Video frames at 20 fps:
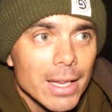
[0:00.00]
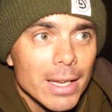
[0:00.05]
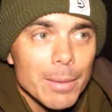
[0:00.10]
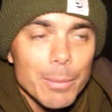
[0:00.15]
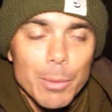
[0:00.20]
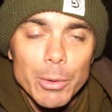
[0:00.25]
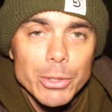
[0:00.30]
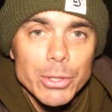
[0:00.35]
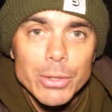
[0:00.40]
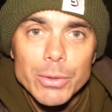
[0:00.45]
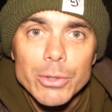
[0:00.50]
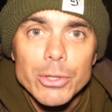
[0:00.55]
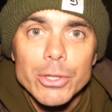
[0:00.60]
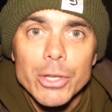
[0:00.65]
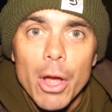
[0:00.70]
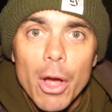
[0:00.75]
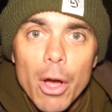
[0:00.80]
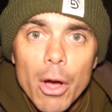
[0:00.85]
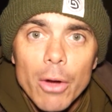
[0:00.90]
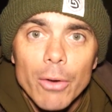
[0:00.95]
it wasn't. It's just
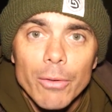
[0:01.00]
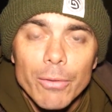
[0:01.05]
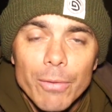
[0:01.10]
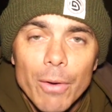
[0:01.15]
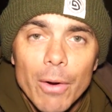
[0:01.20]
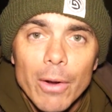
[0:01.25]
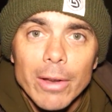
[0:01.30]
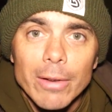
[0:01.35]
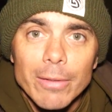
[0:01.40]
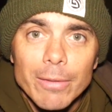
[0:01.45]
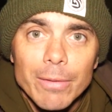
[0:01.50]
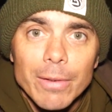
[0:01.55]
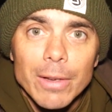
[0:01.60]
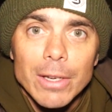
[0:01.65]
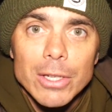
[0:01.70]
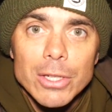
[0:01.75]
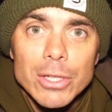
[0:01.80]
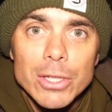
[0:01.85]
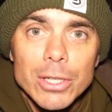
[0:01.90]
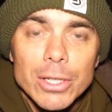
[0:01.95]
a hard fighting
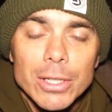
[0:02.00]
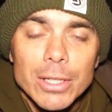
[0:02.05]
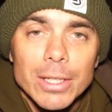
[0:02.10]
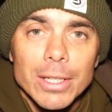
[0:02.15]
fish.